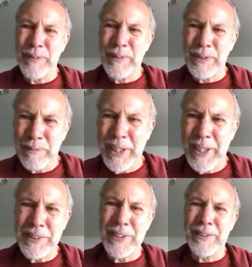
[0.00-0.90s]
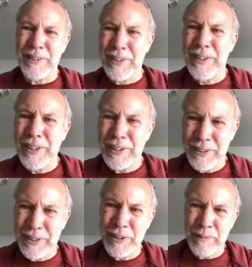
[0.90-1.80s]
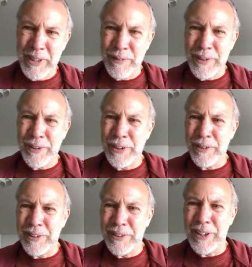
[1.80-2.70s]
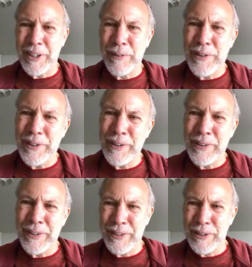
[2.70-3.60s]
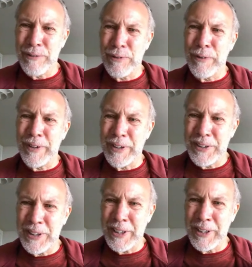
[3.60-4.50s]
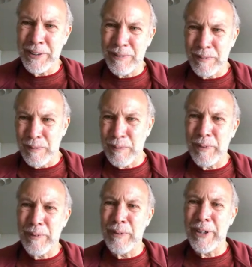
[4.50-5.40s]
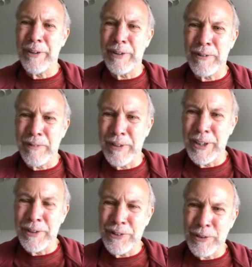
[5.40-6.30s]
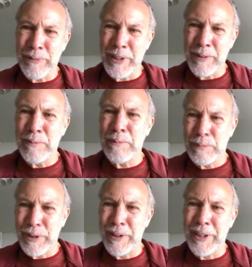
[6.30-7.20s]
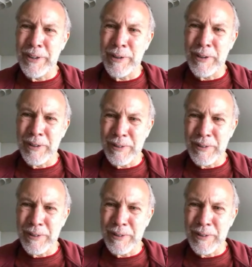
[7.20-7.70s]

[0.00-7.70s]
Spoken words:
Cass. Good to meet with you. Good to talk with you. I look forward to seeing what other videos you'll be putting on your